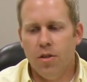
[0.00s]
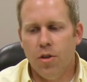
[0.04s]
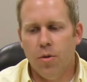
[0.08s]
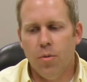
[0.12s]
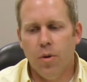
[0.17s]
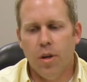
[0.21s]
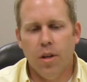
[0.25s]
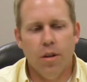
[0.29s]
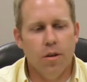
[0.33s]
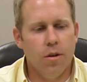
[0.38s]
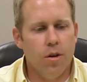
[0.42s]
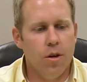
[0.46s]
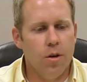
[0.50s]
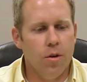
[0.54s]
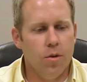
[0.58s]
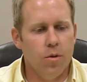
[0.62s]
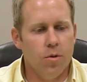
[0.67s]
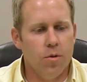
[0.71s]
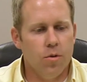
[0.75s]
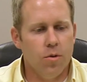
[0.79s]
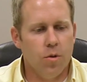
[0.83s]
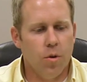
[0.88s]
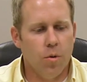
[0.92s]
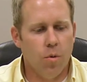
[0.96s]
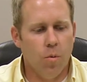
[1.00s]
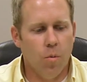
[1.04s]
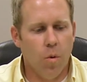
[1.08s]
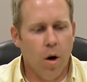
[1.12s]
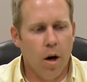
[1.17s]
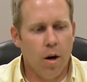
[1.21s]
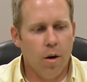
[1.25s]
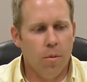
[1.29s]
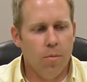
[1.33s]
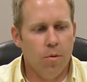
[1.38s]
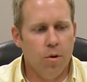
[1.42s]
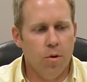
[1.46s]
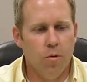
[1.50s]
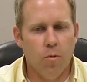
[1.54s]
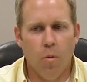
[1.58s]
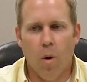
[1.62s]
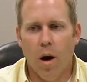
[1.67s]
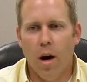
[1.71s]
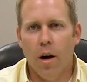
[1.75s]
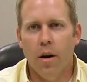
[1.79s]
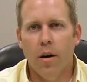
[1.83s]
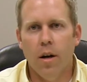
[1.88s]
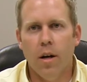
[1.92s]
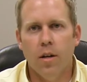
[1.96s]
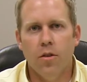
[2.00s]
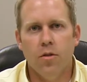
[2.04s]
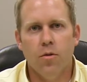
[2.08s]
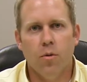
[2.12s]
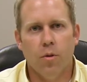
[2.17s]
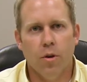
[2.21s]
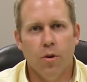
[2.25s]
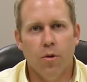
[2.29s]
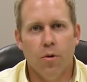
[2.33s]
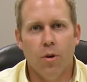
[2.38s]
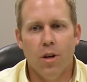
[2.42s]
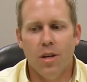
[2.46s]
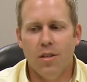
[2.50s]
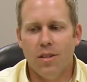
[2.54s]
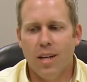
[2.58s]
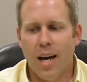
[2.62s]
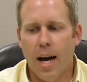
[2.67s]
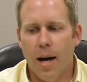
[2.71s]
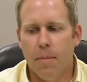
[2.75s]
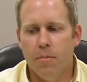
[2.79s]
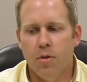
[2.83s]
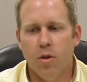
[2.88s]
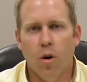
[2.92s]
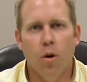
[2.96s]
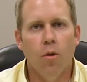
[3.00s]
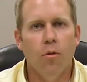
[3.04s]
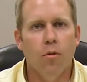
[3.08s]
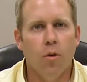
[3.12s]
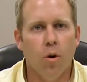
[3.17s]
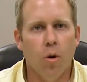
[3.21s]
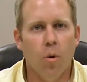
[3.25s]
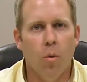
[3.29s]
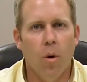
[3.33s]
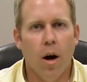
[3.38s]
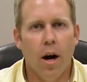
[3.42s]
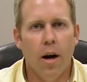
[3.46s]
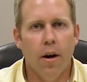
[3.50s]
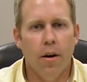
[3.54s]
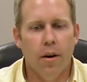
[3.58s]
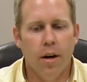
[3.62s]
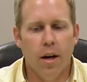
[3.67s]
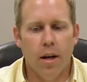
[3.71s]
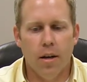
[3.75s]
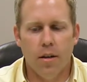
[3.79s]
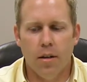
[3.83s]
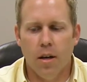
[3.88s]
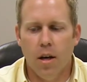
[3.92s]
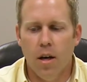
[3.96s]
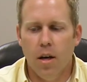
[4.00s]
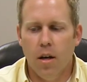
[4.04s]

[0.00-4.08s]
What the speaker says: you either use waterproof wire nuts or grease caps over a wire nut